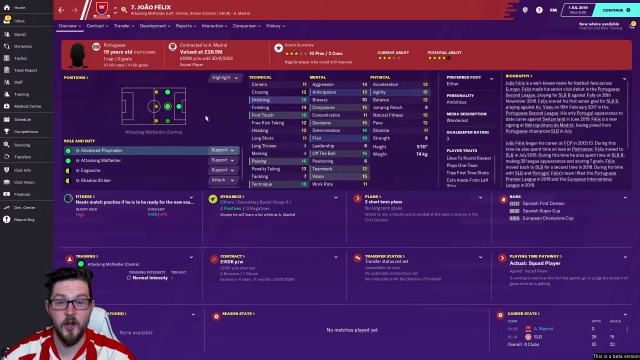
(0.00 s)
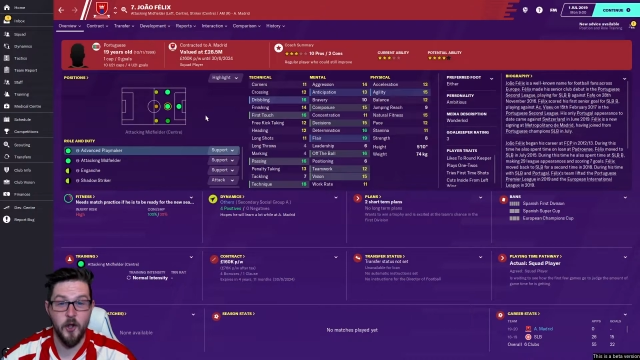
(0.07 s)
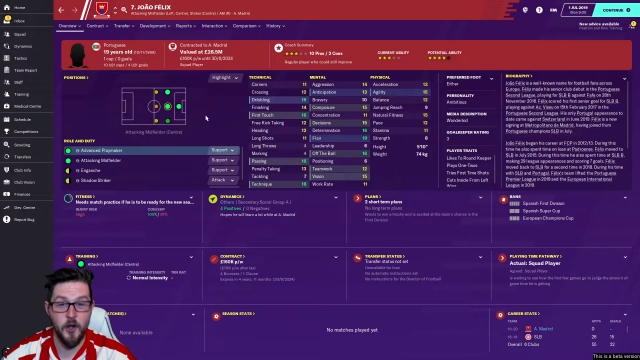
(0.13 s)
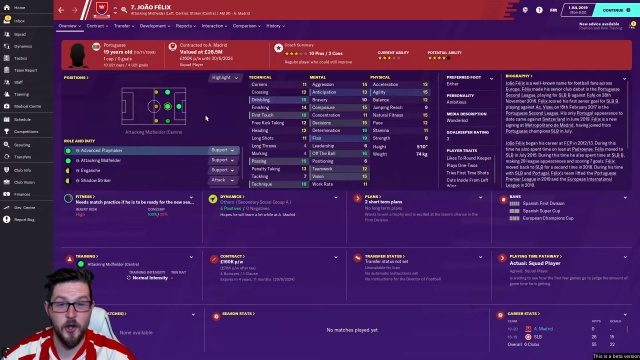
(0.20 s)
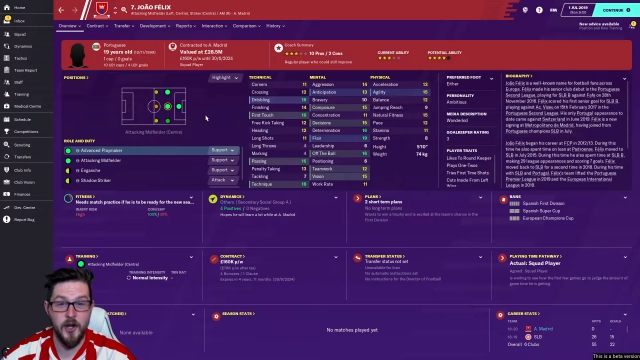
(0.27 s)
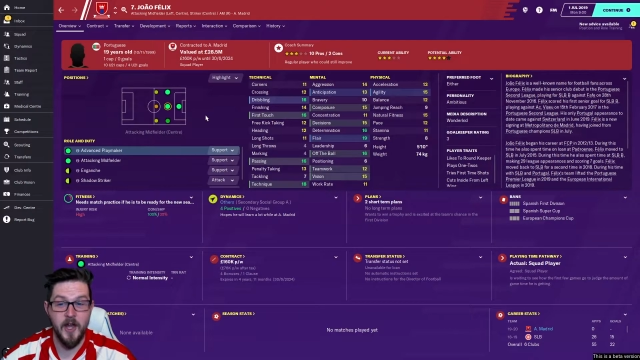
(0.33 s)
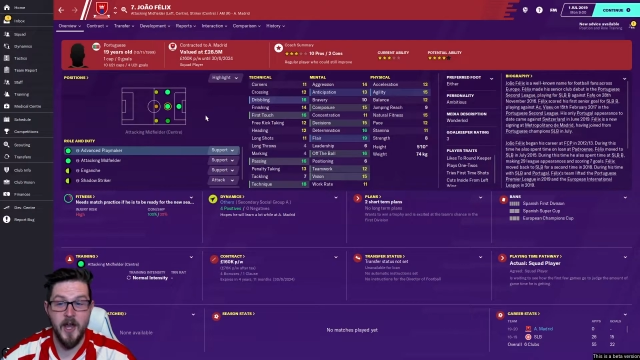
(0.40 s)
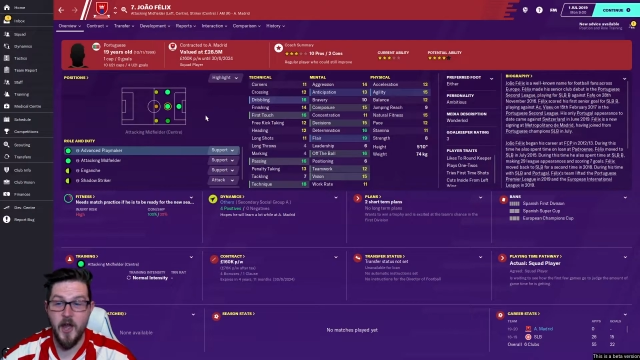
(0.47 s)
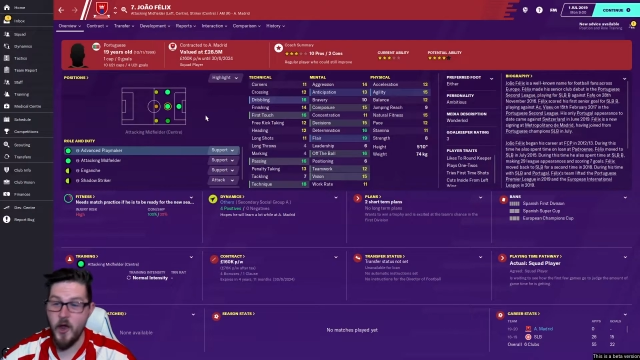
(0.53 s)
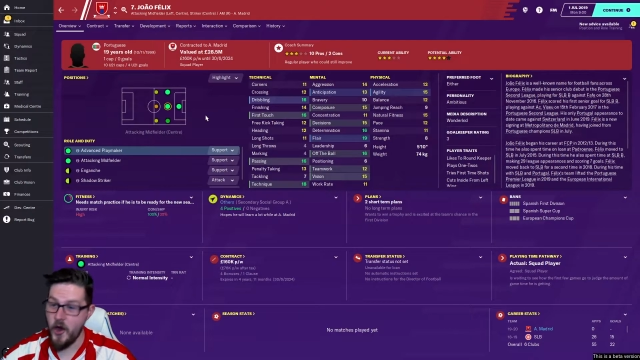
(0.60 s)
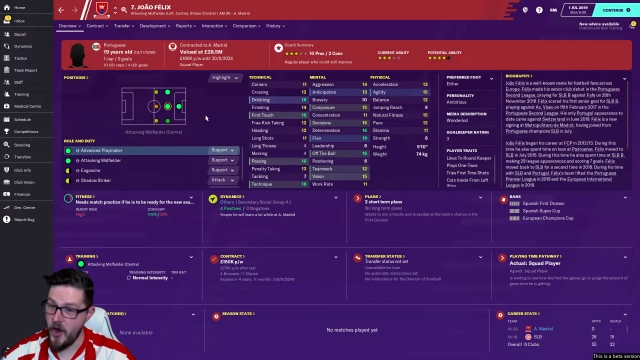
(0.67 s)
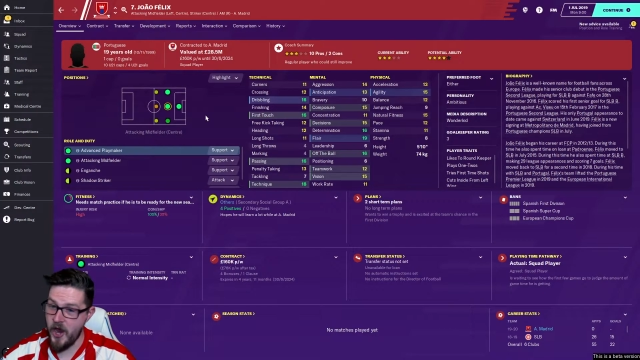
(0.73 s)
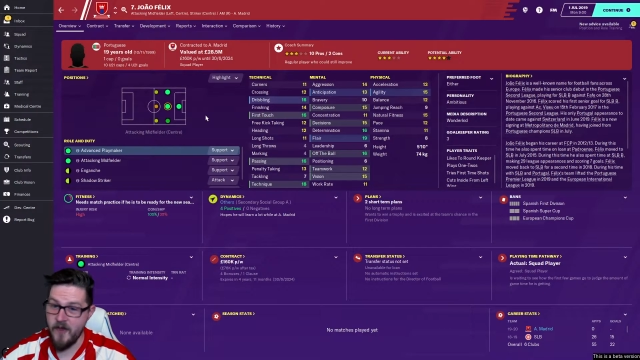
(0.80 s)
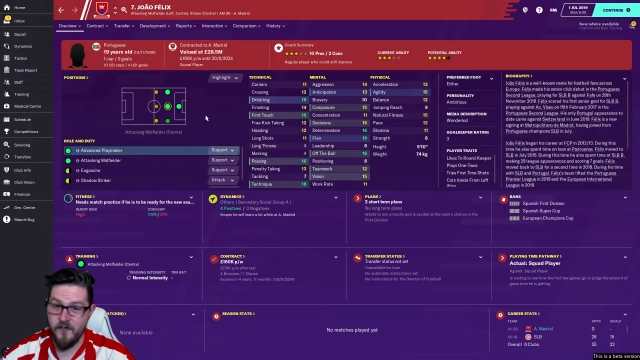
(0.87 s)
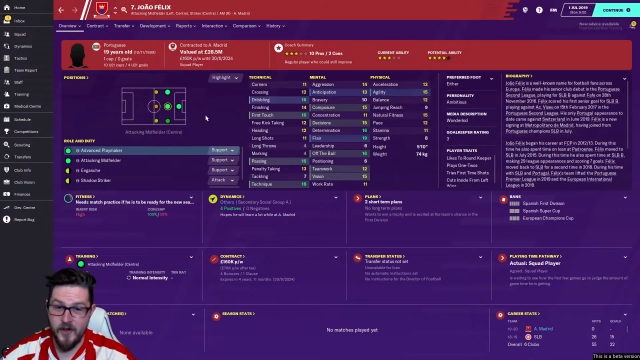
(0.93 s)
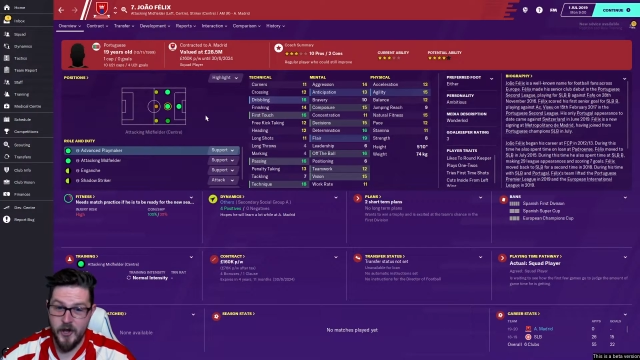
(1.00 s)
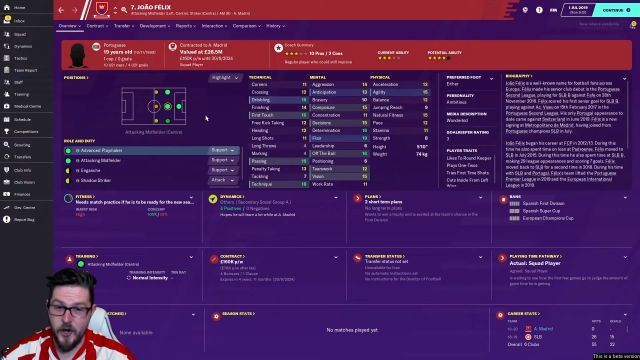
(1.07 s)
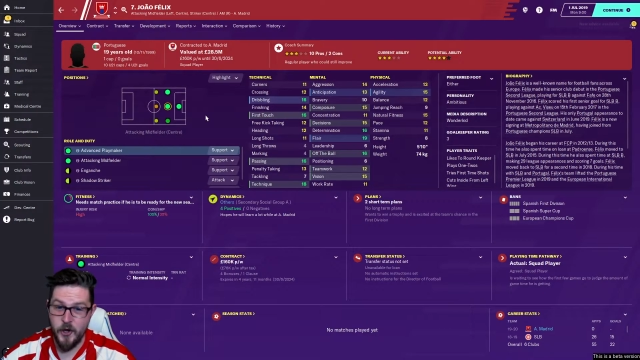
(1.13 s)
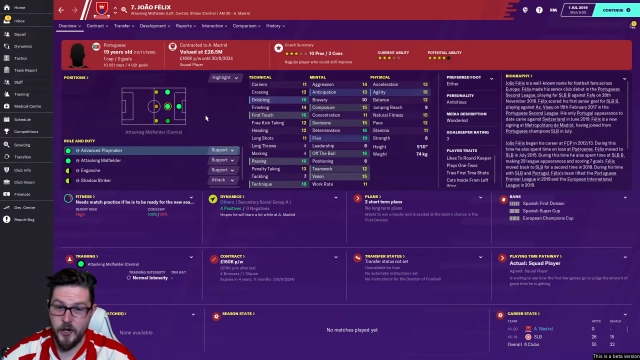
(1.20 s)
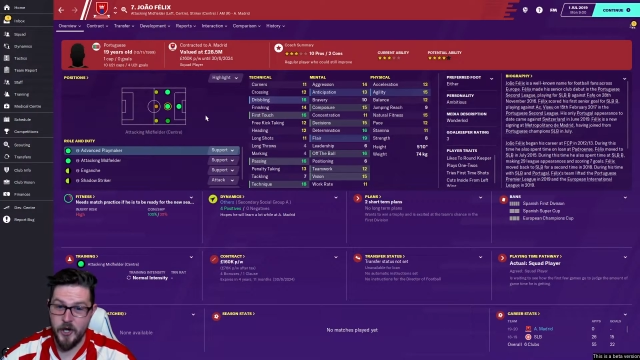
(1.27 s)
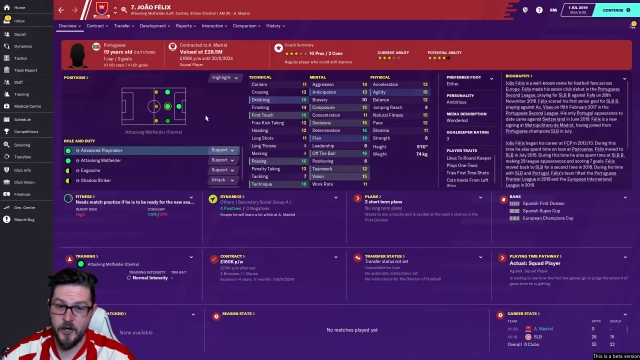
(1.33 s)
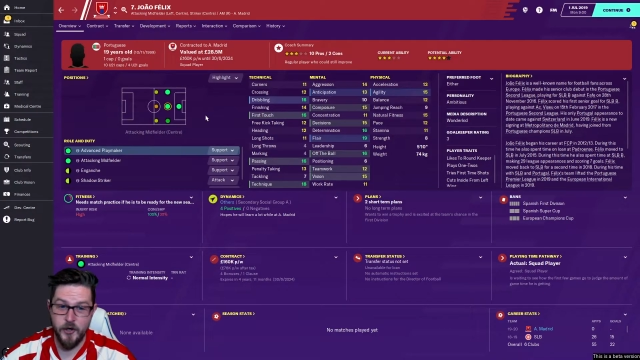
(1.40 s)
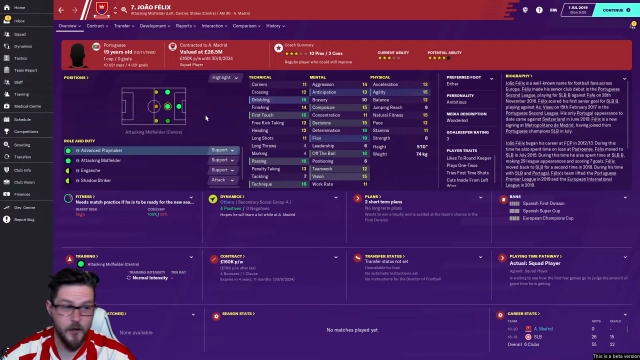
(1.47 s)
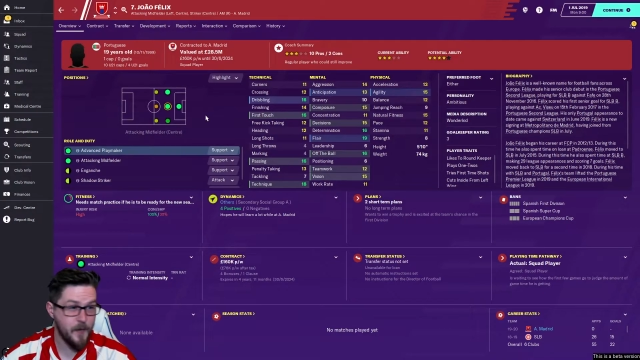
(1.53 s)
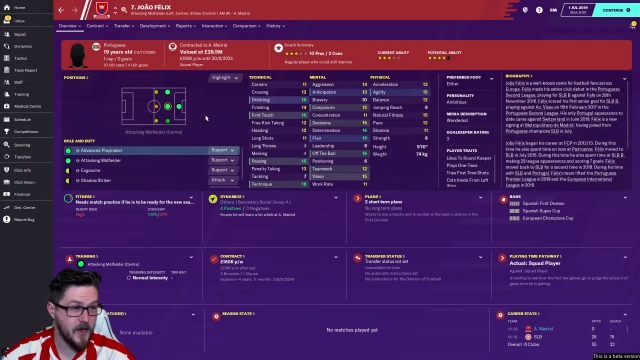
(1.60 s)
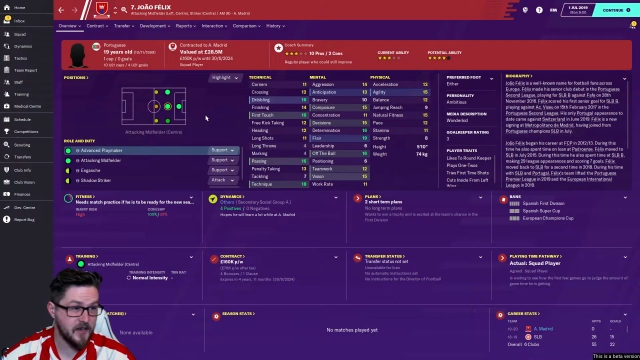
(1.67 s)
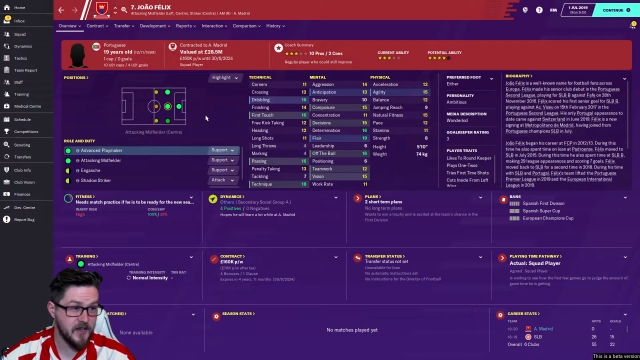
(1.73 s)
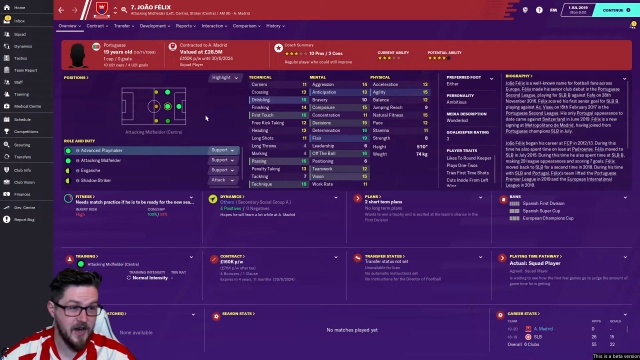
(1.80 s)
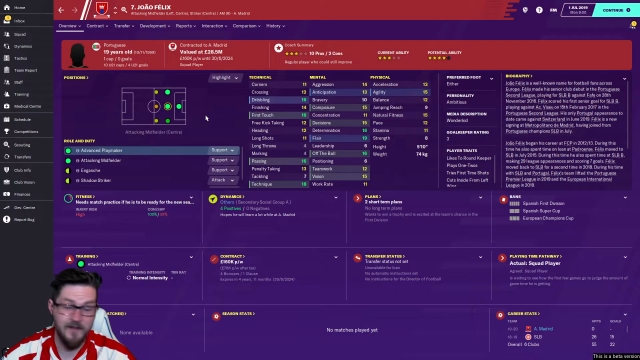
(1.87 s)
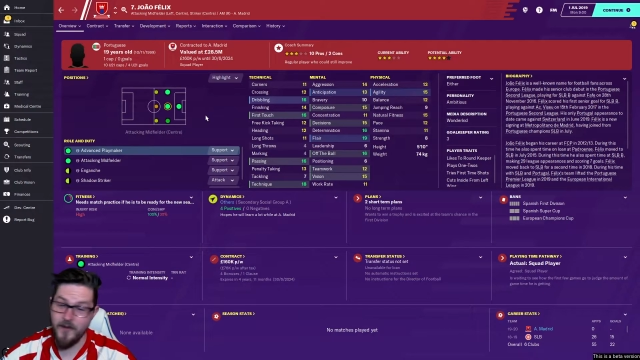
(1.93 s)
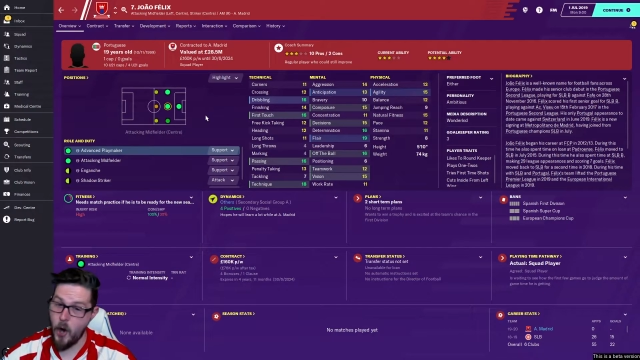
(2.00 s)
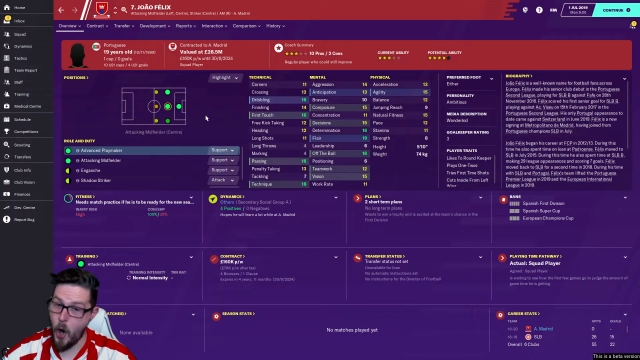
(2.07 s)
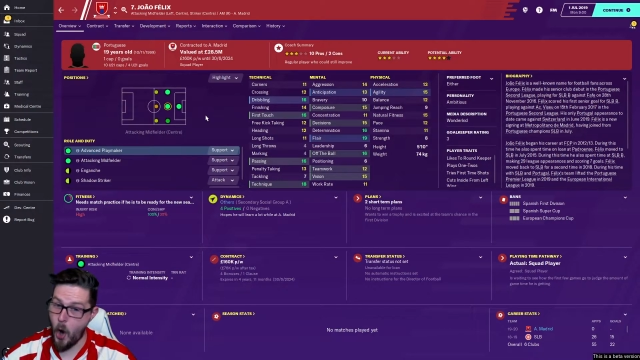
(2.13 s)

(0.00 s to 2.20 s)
good, if I do say so myself.